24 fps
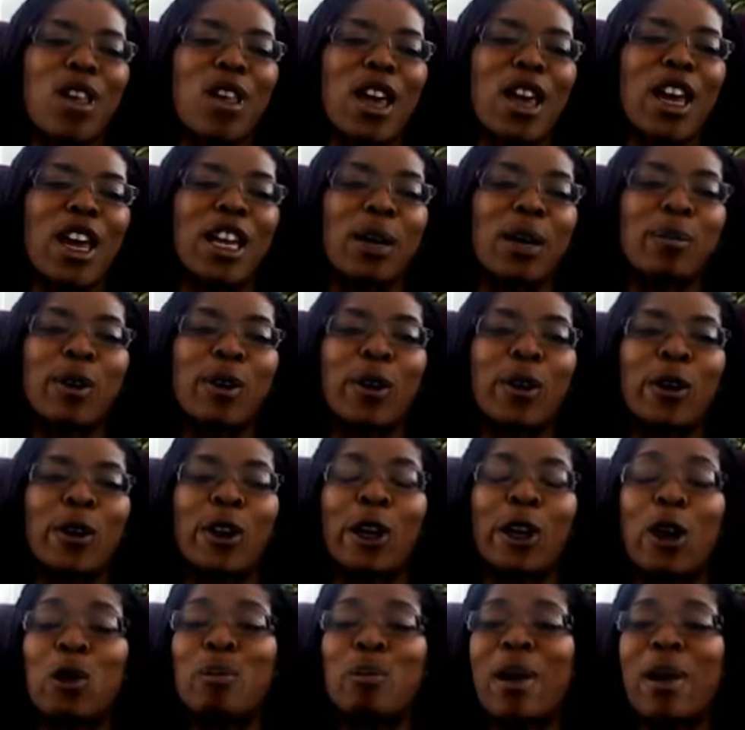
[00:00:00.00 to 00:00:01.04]
And I'm going to
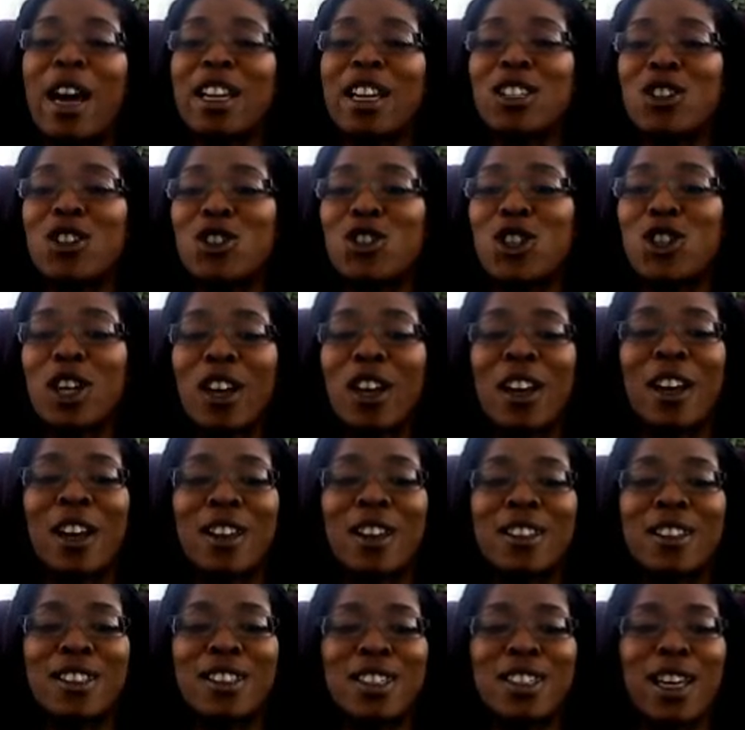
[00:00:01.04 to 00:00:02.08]
go back to
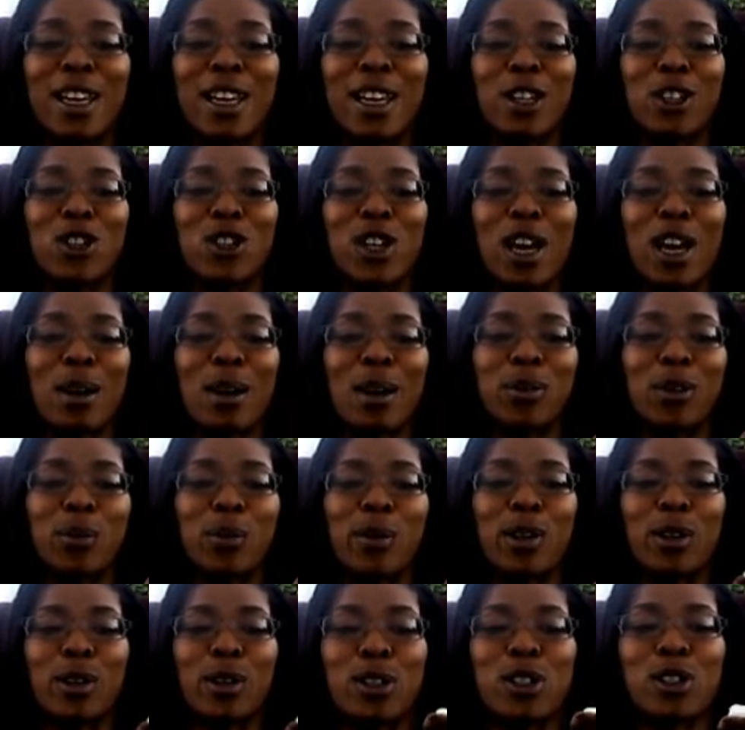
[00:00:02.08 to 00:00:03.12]
John 2nd chapter, and
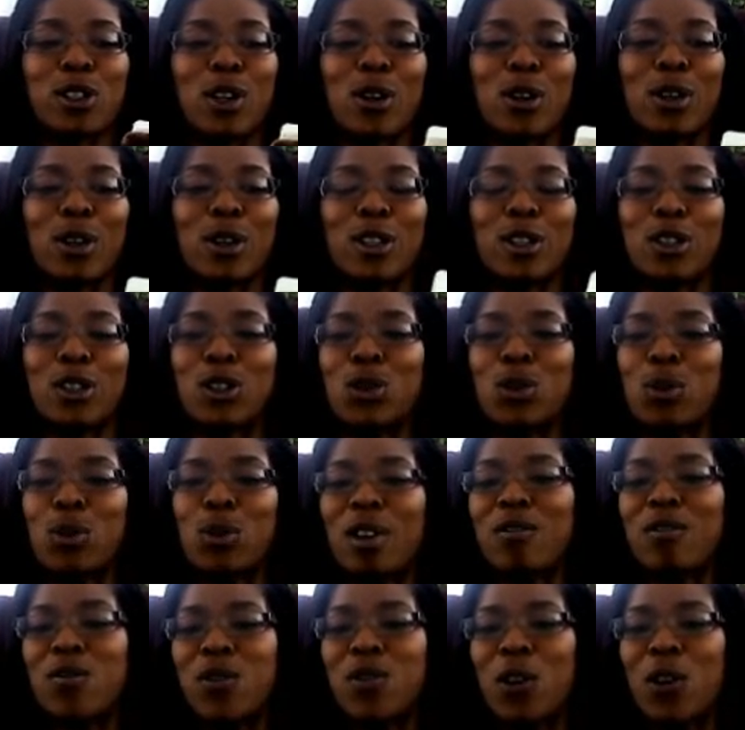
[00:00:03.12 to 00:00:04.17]
we're going to start at the
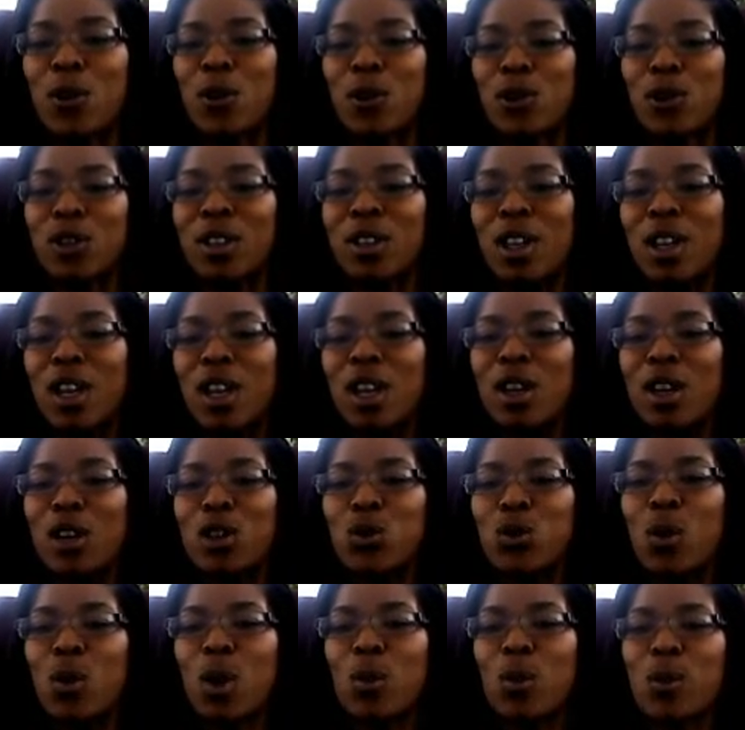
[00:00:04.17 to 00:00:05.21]
12th verse.
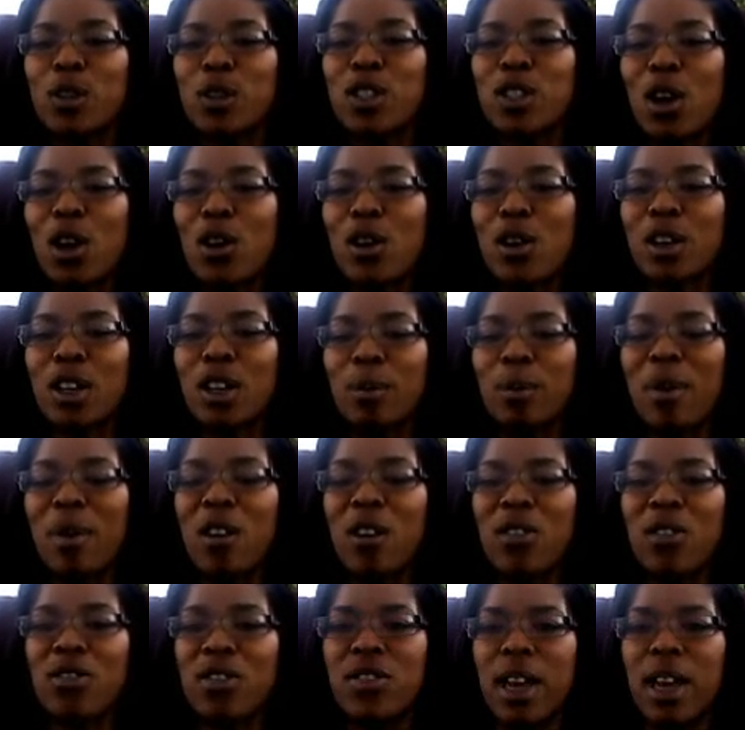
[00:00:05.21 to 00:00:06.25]
Because what we're talking
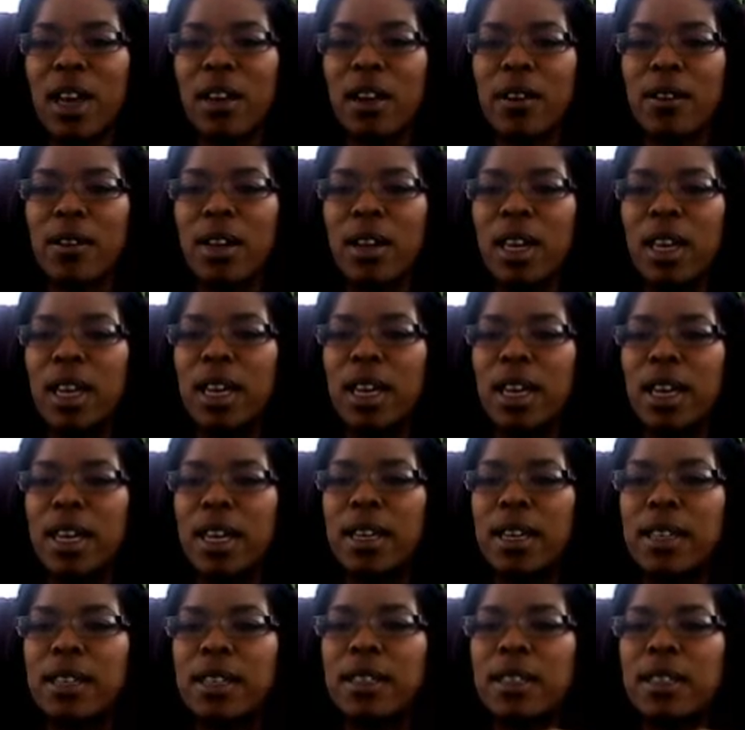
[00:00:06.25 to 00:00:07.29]
about there
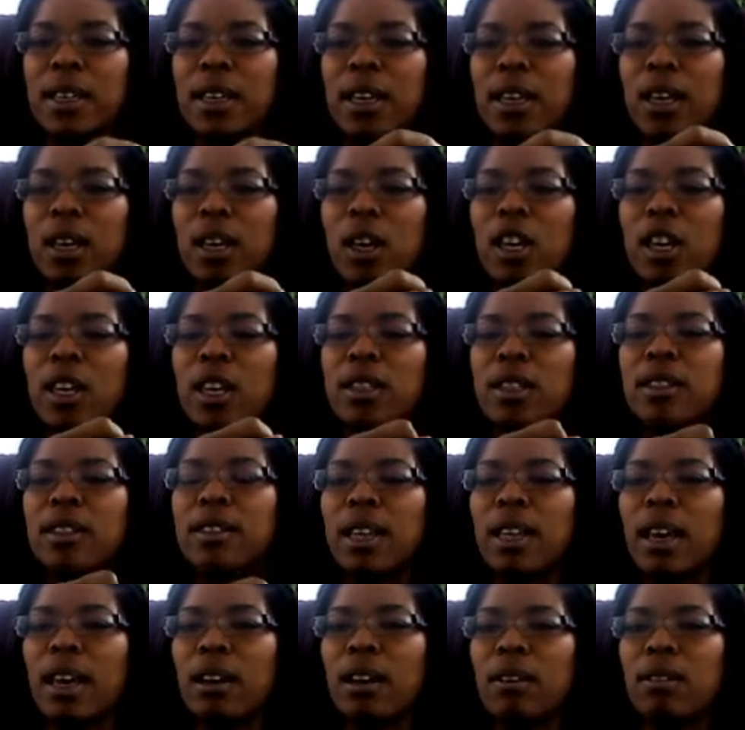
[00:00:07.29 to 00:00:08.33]
is
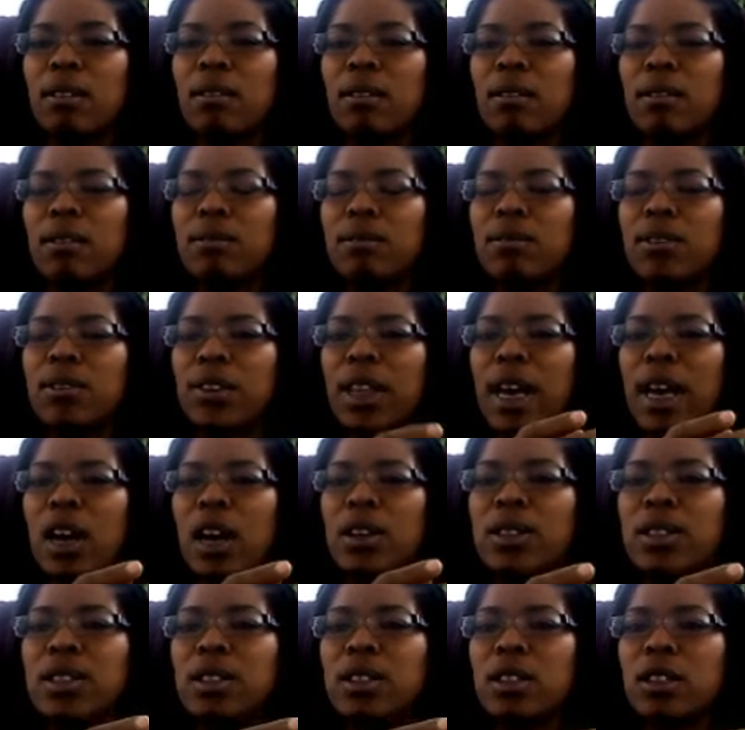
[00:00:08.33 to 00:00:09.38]
zeal for the
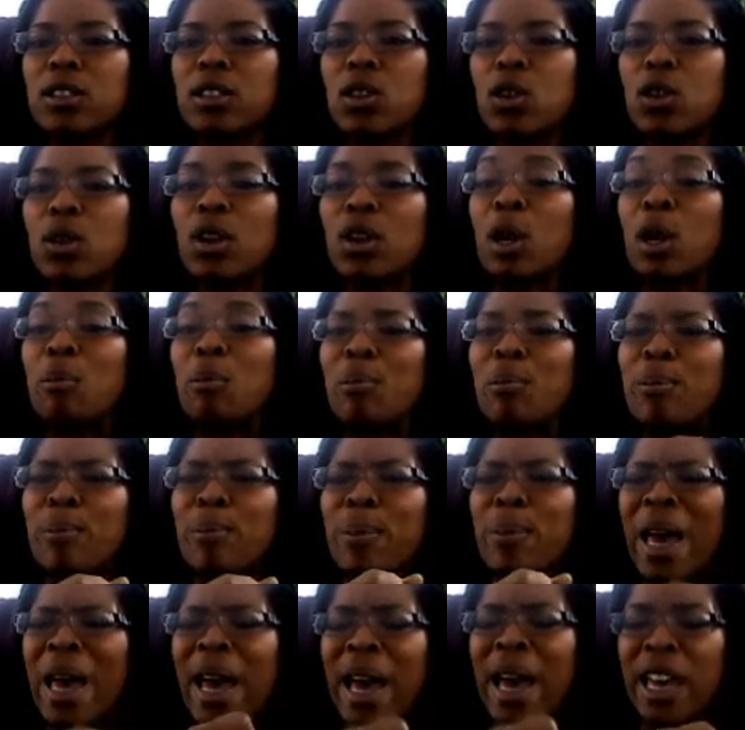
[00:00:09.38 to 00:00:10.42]
house of the Lord.
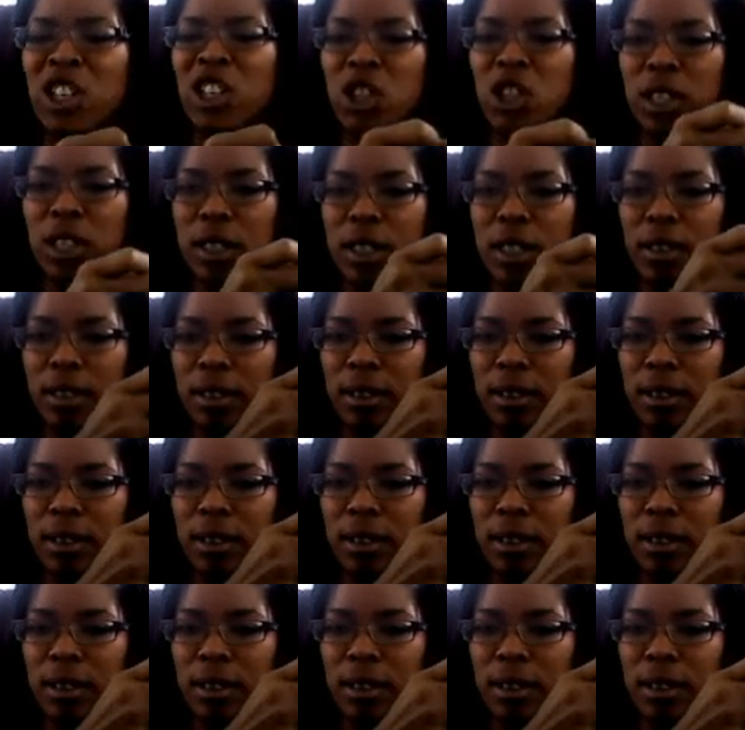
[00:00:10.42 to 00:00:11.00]
Passion